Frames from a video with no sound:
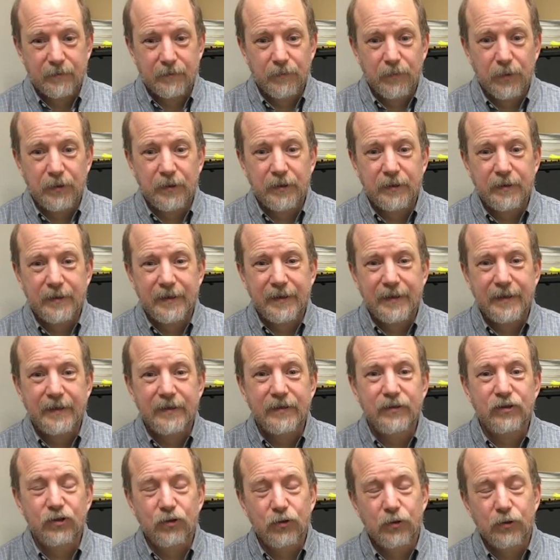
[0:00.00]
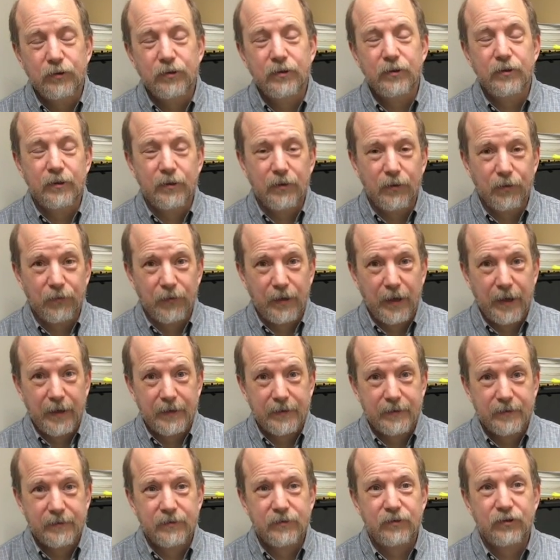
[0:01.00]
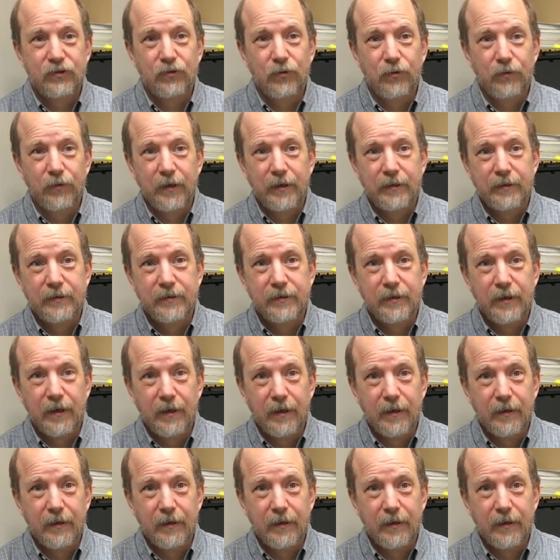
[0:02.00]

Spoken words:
But it is good to know that, so that